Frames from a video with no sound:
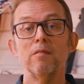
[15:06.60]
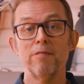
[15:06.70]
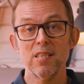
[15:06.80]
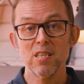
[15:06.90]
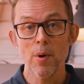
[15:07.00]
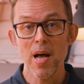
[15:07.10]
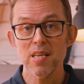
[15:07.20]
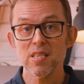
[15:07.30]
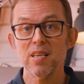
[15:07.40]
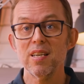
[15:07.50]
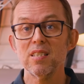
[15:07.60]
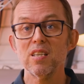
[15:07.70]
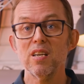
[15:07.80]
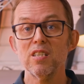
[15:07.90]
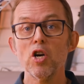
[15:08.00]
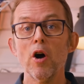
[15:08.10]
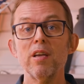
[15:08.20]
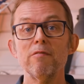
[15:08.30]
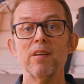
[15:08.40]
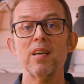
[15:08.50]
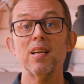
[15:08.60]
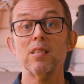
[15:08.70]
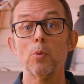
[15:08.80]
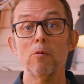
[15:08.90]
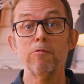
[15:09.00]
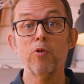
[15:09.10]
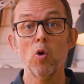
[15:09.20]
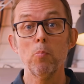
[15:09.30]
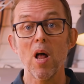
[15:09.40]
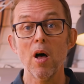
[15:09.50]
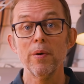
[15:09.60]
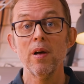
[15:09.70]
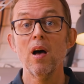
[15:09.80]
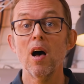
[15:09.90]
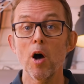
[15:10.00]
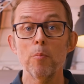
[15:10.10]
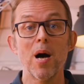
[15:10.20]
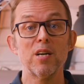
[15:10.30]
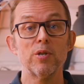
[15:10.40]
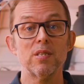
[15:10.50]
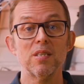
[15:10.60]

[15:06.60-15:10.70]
And V2H, it turns your EV into a full-blown home battery